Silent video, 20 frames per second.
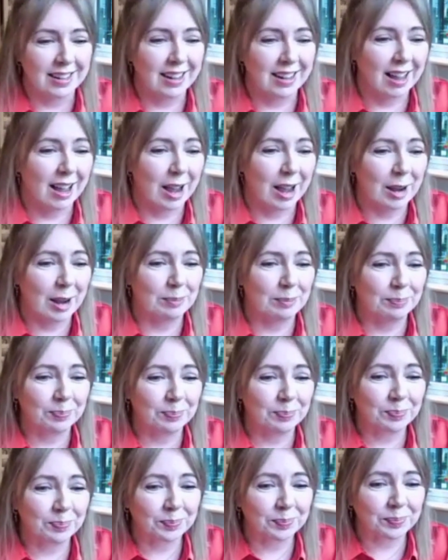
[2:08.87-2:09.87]

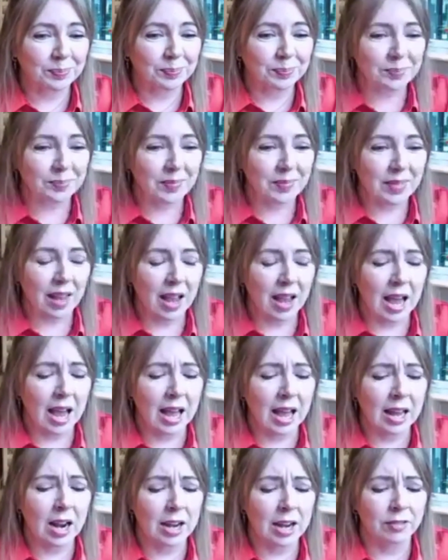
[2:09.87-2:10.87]
And
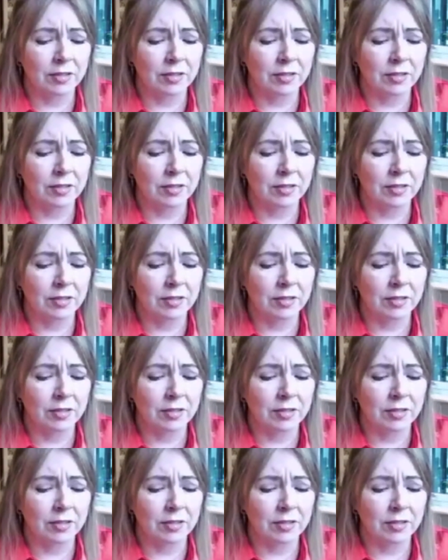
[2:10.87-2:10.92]
I